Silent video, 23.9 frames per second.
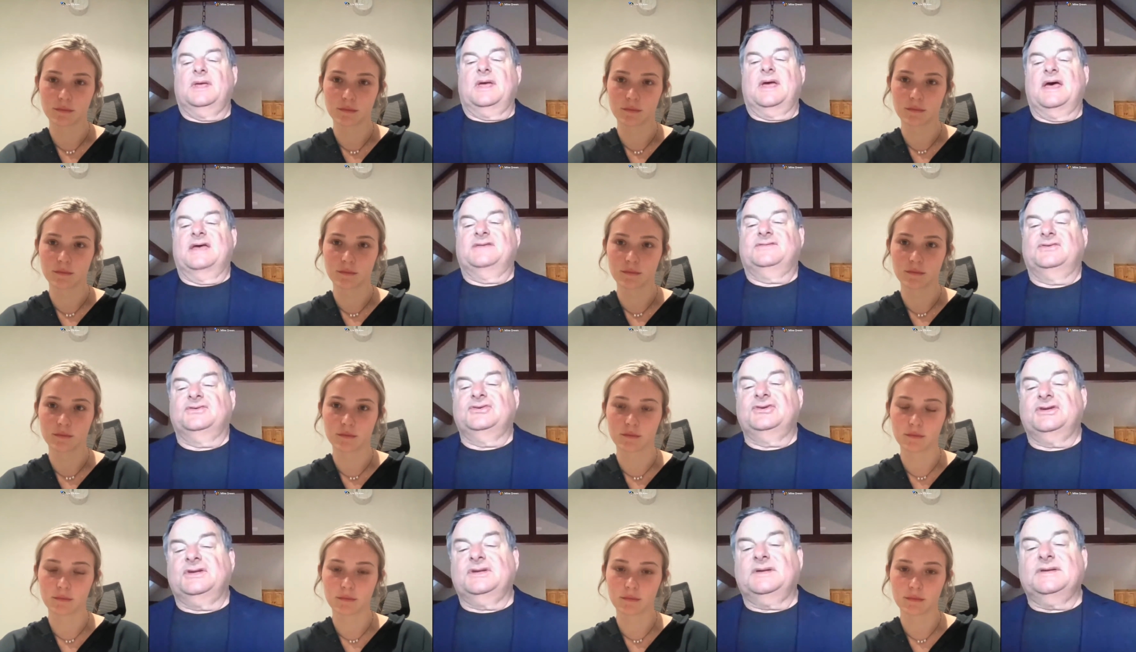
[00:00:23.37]
Speaker 1: the
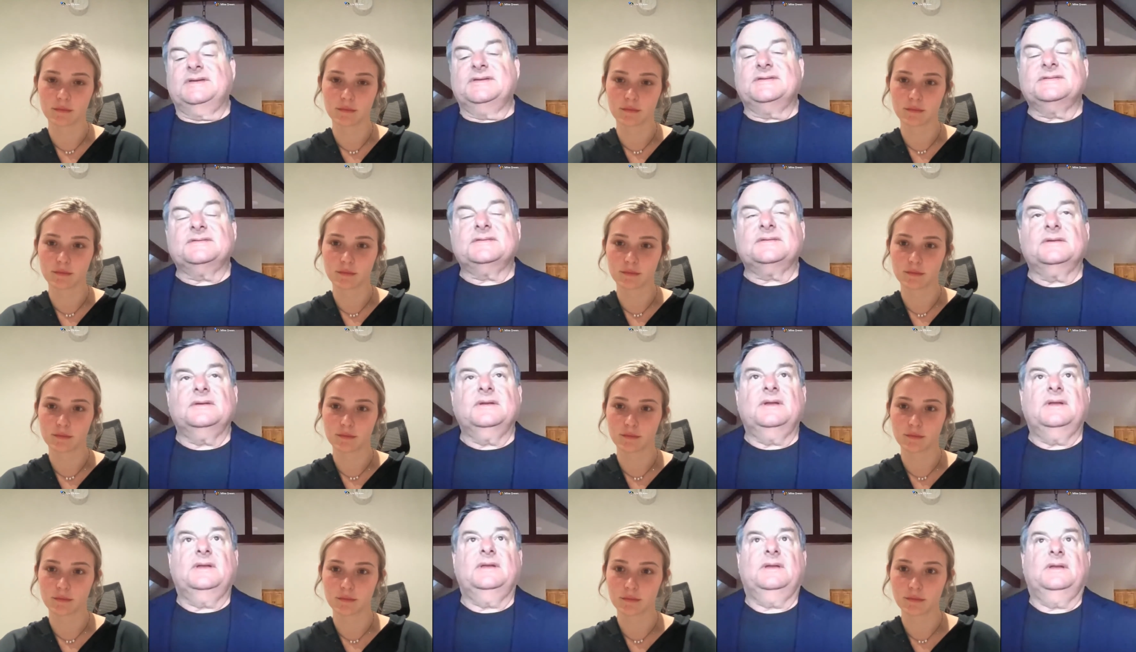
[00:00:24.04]
estrogen is
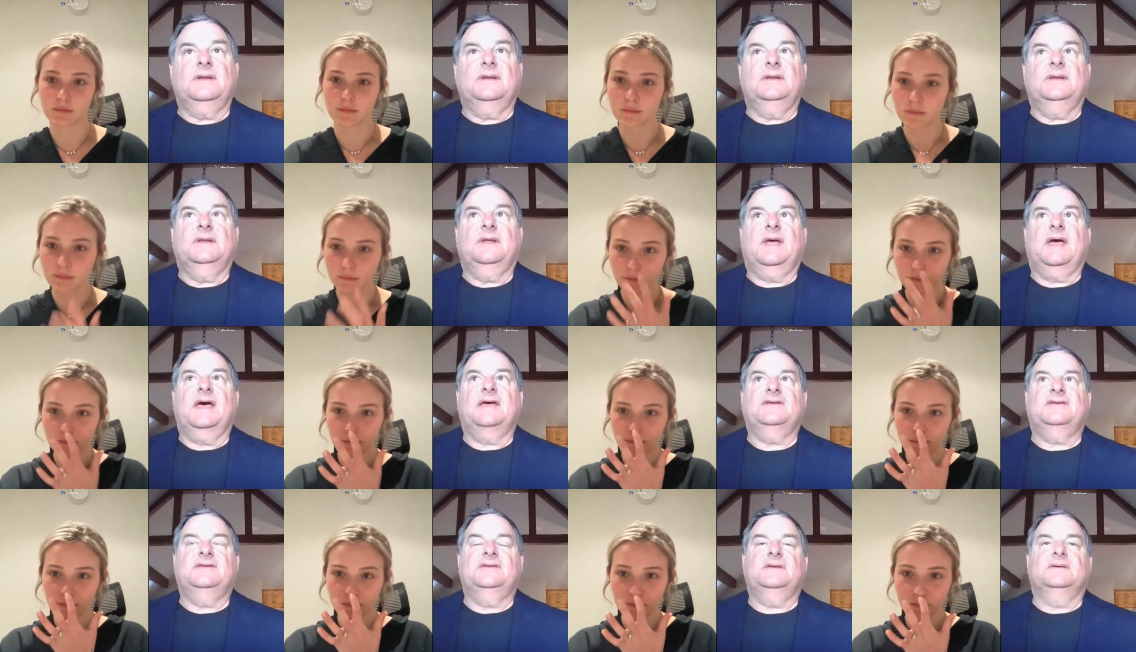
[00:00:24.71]
the
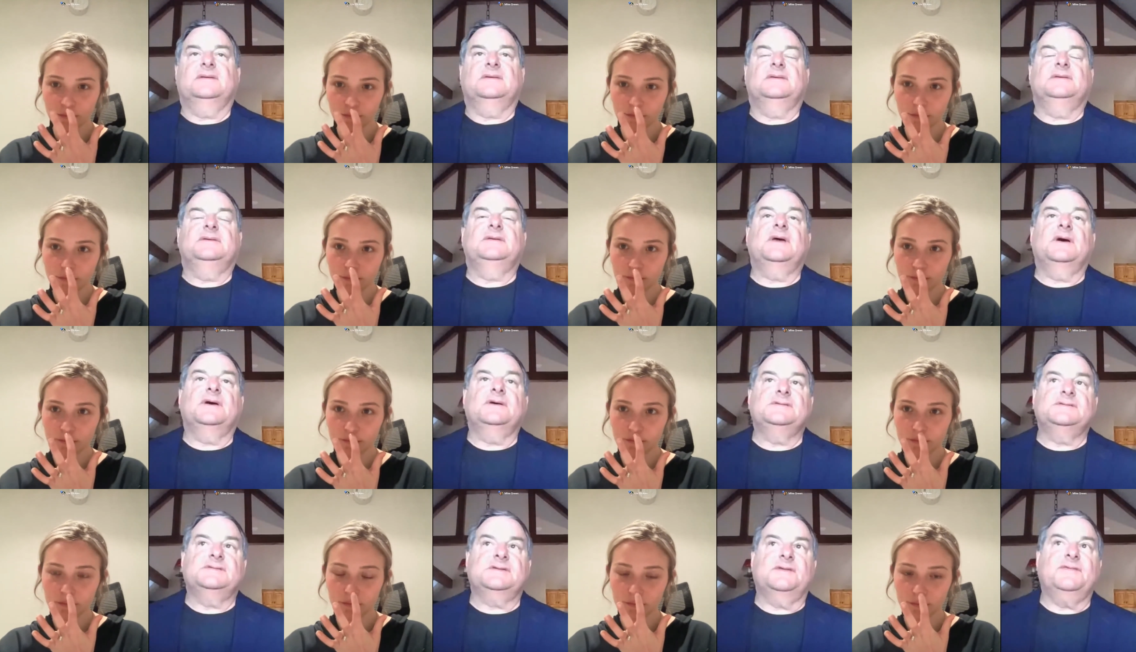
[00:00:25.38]
the
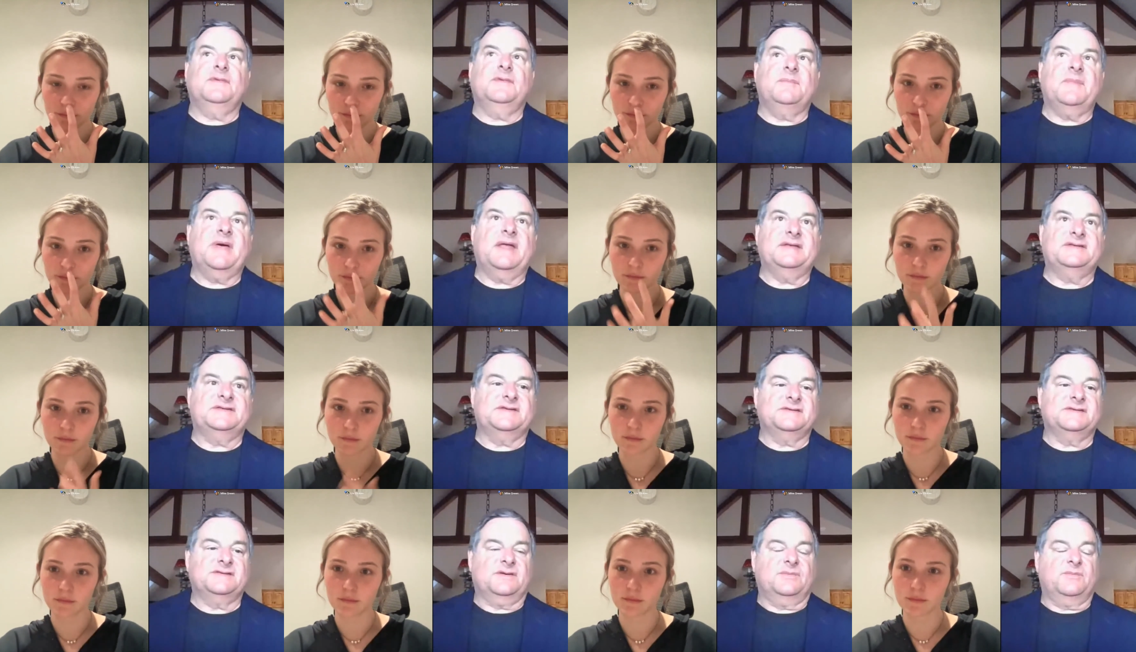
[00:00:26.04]
dose of the
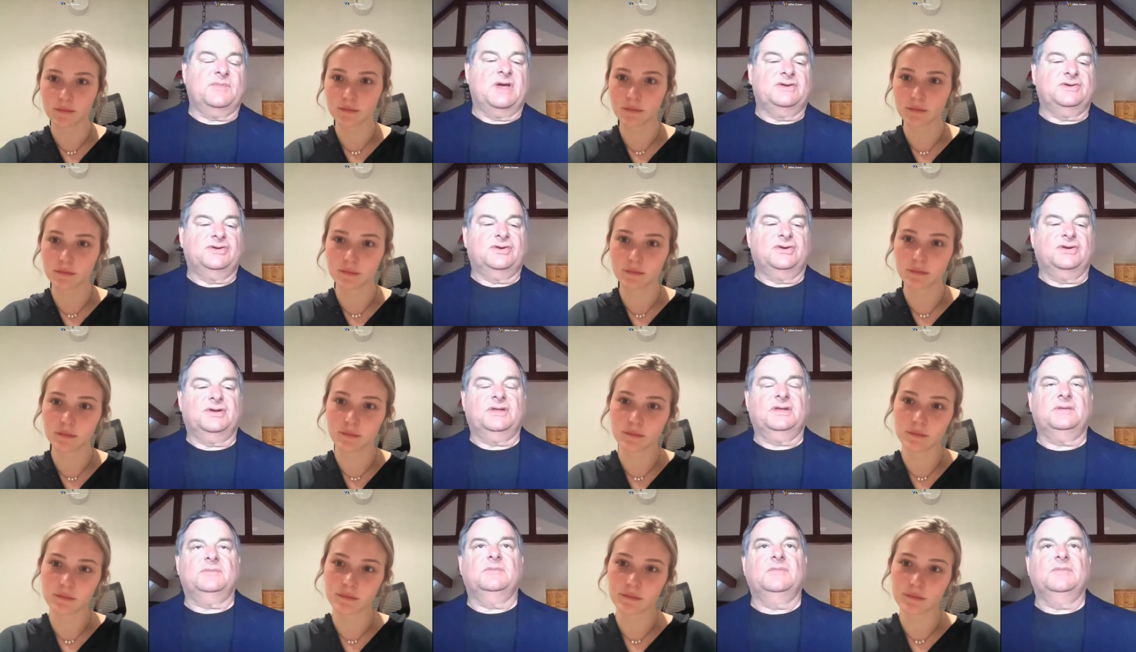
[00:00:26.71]
medicines are measured
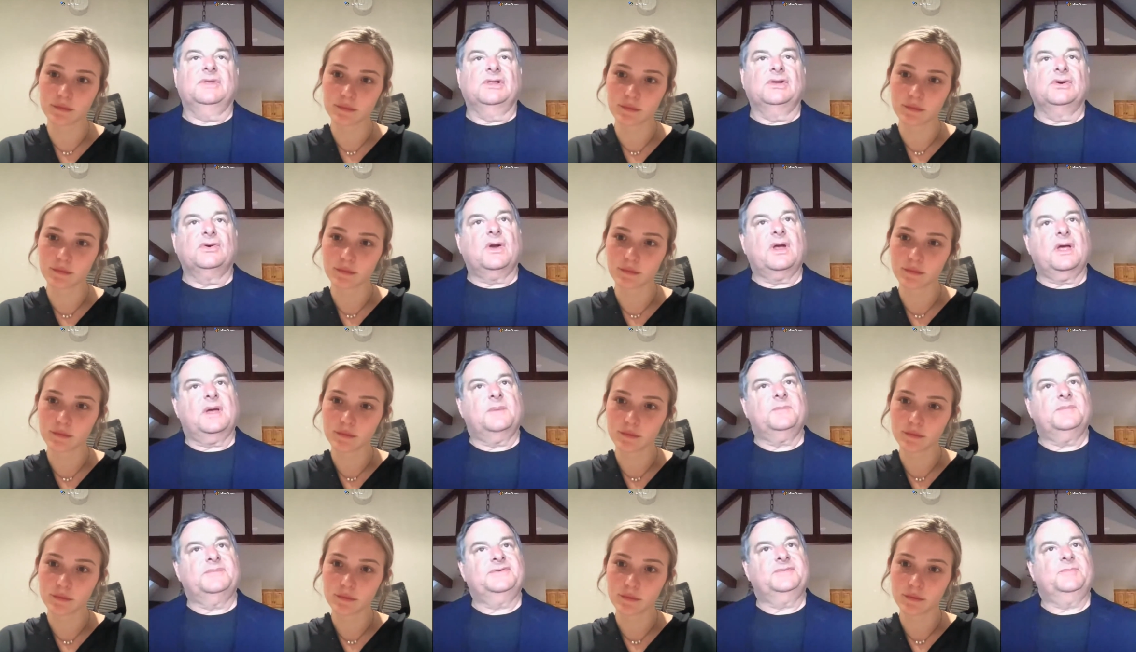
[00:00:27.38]
in
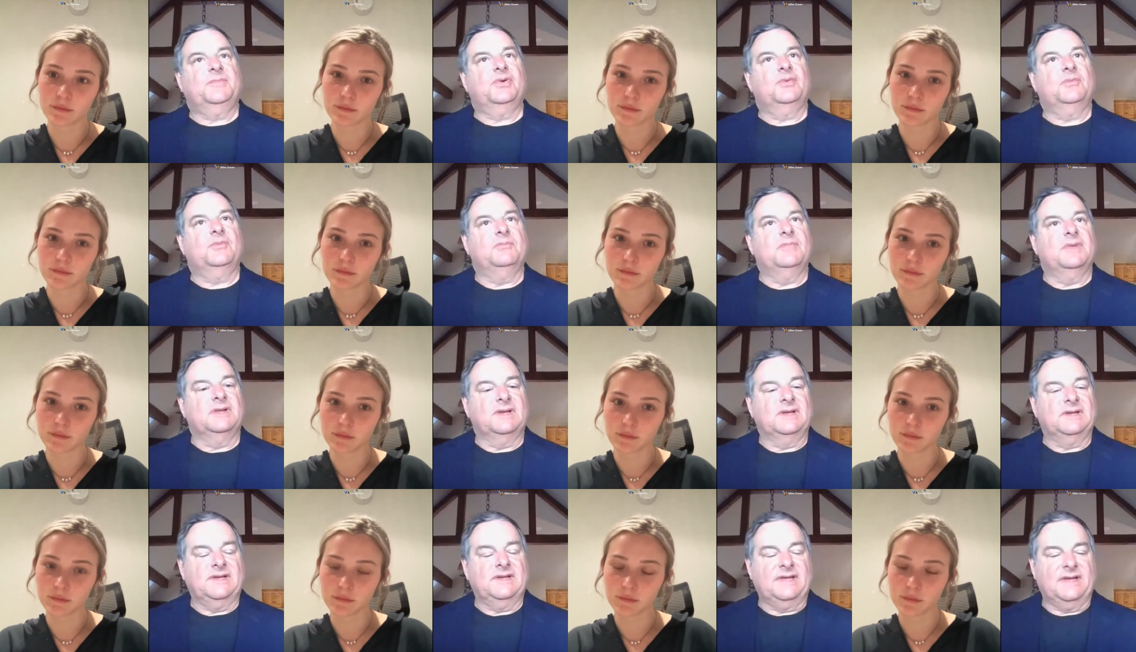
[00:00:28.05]
milligrams per
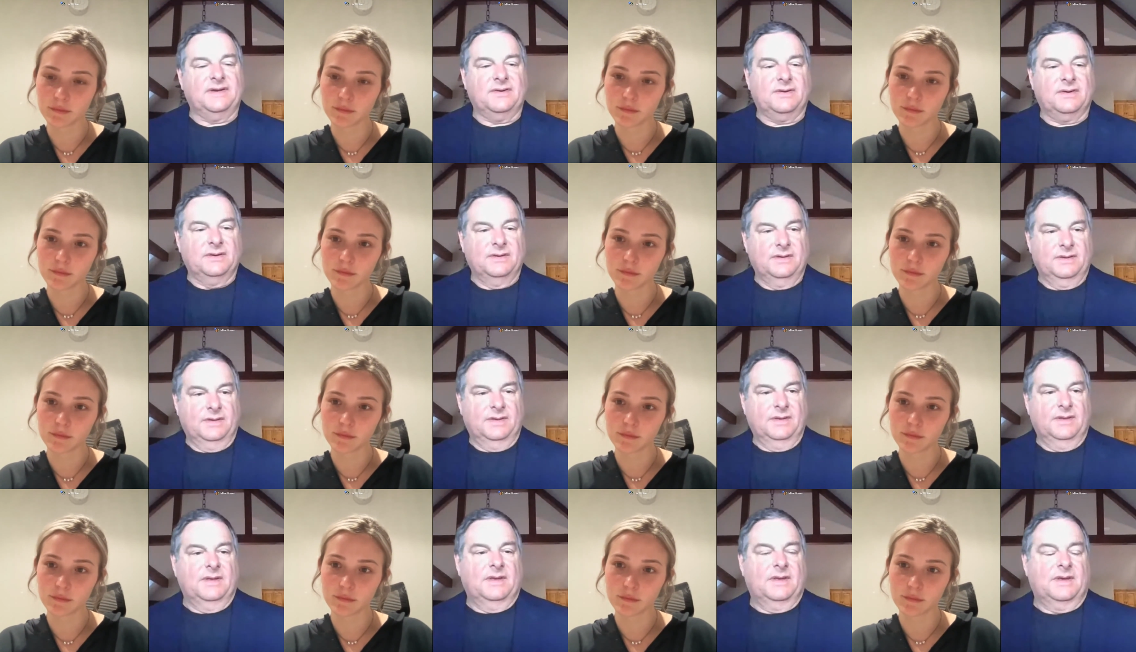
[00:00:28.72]
milliliter.
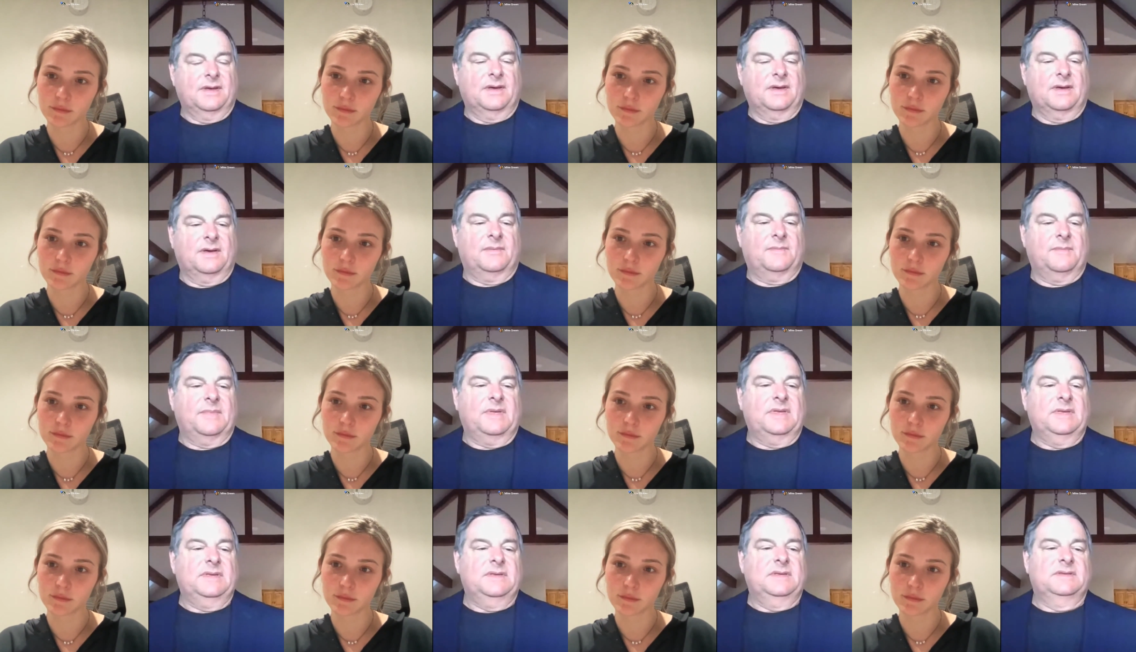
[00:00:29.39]

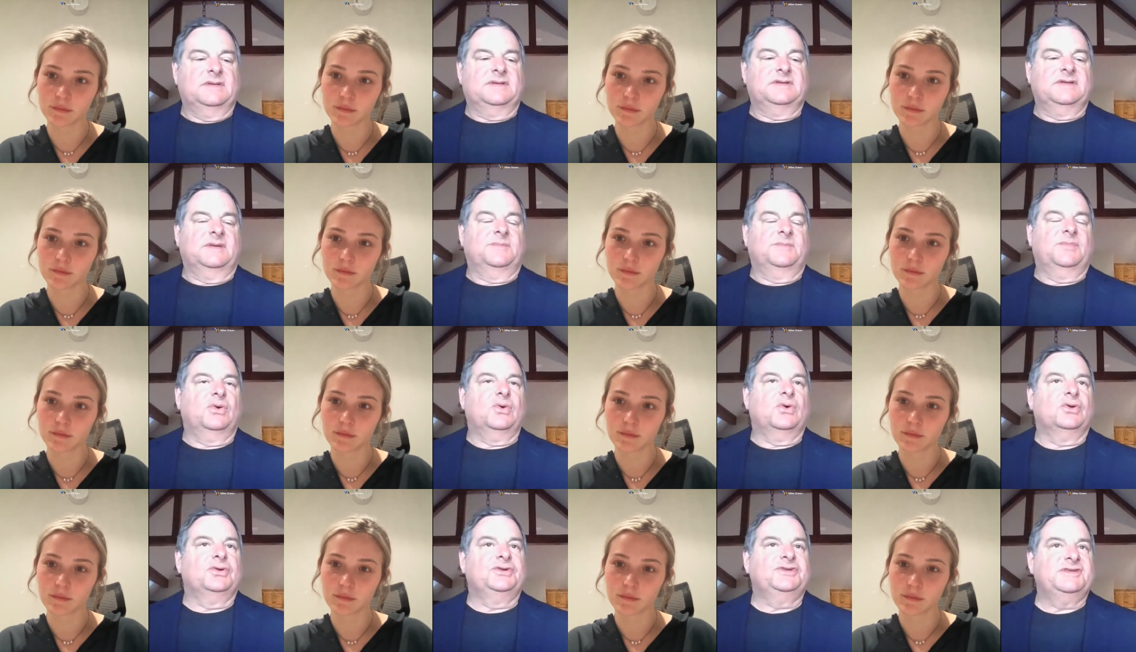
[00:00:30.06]
Um, the
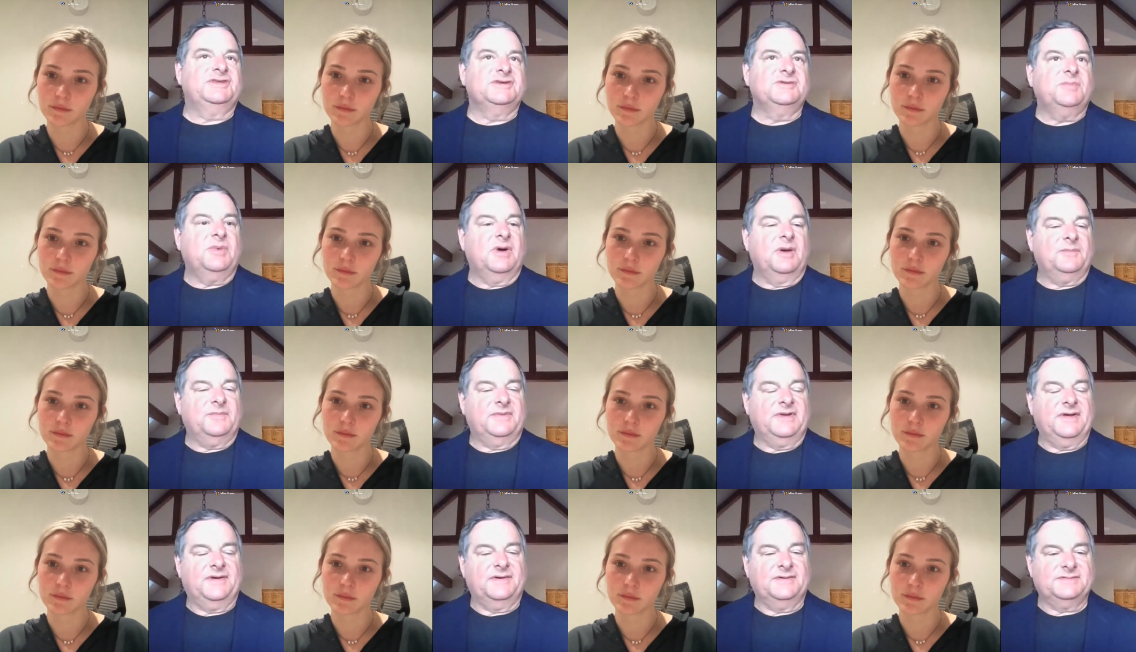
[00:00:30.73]
typical two
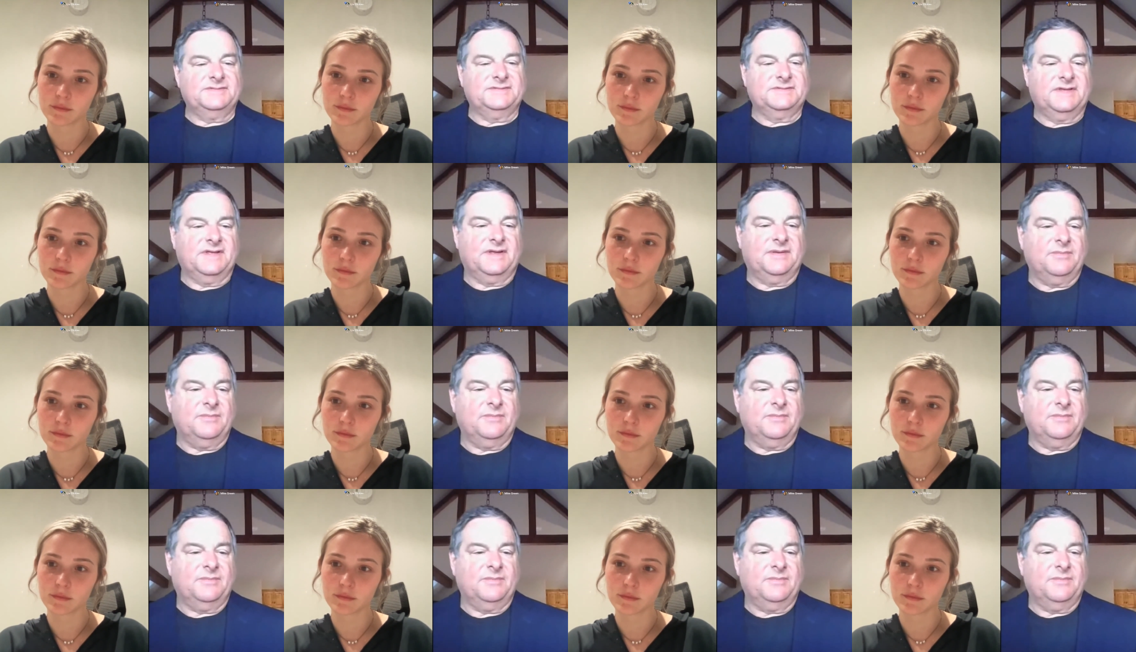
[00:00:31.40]
pump dose